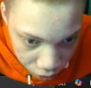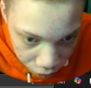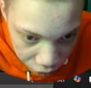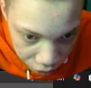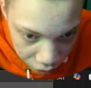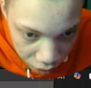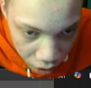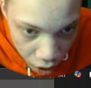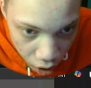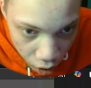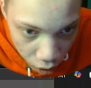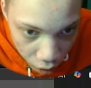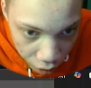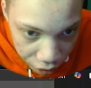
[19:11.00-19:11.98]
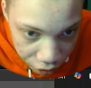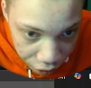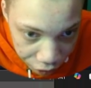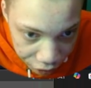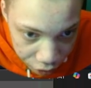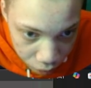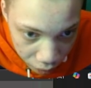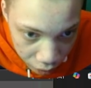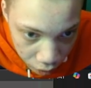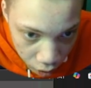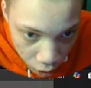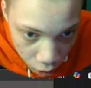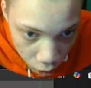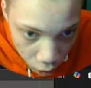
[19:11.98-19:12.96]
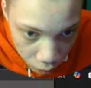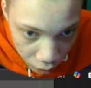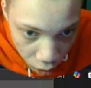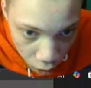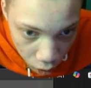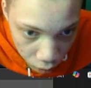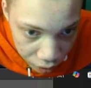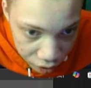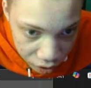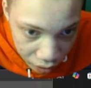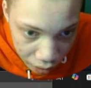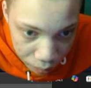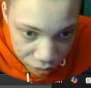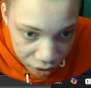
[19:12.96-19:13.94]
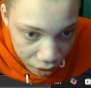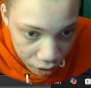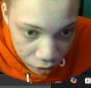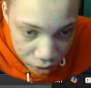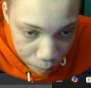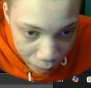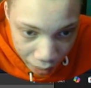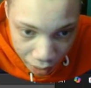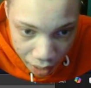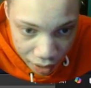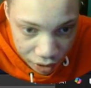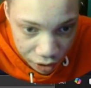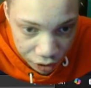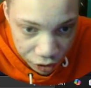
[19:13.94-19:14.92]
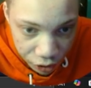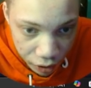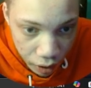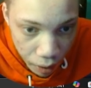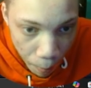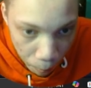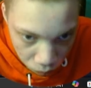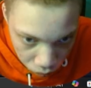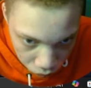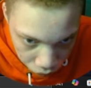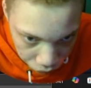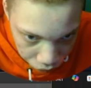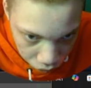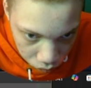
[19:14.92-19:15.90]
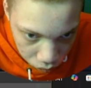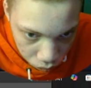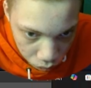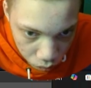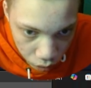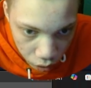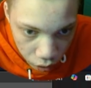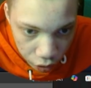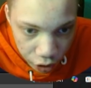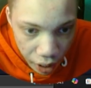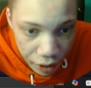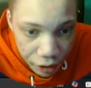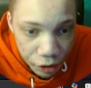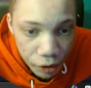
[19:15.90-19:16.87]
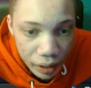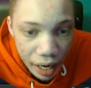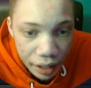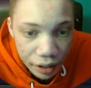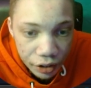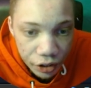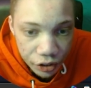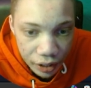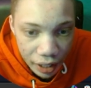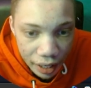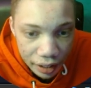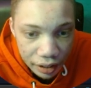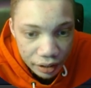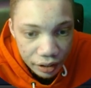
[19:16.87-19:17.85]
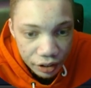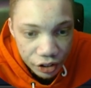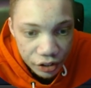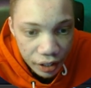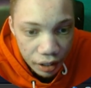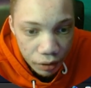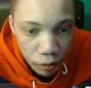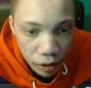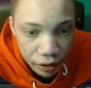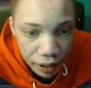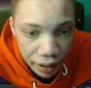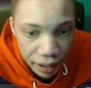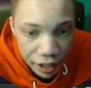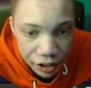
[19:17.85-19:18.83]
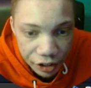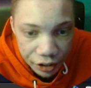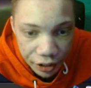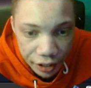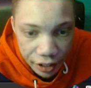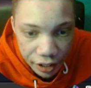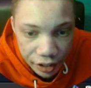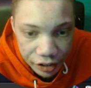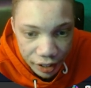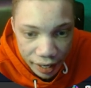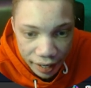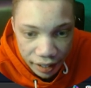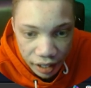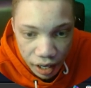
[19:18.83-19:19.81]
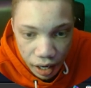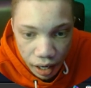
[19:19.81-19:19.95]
you see this right, all in the same channel is bad. It says you're not doing that. You're standing one lane, engineering, tech,